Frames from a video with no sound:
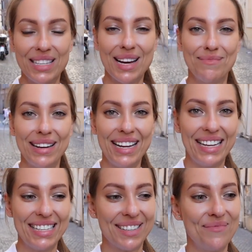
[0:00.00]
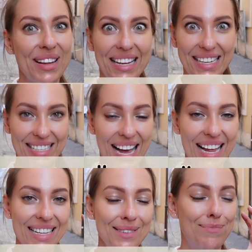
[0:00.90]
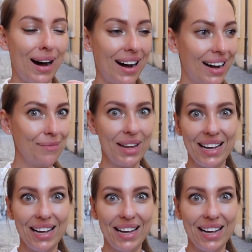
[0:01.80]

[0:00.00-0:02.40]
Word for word: number eight, Italian bar